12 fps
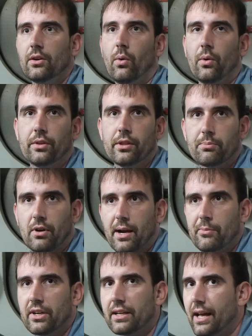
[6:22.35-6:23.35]
on the
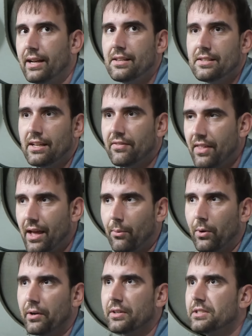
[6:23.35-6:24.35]
primer again and see if that
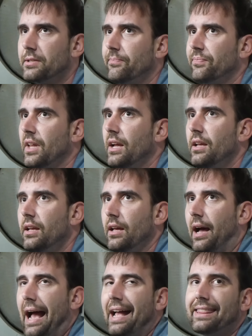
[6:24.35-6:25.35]
works.
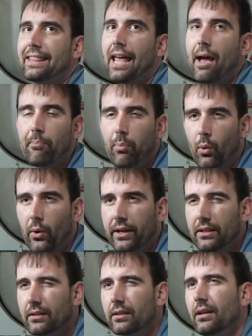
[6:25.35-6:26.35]
Uh, at that
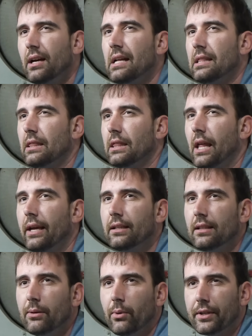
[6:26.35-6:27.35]
point,
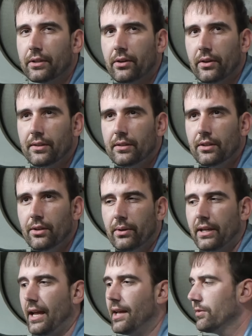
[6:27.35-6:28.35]
likely what you're going to do,
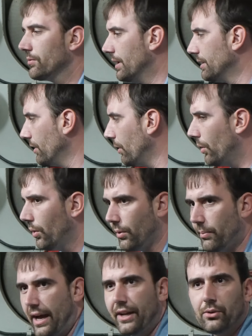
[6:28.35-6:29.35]
and I haven't read the whole
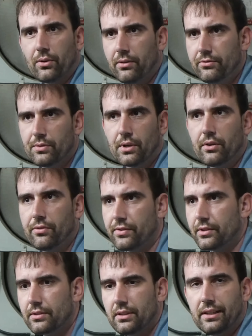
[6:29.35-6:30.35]
manual of drill
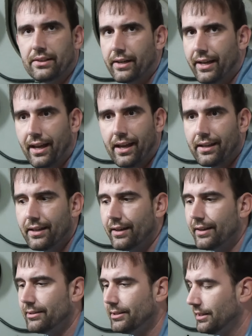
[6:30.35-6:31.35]
for clearing a, uh,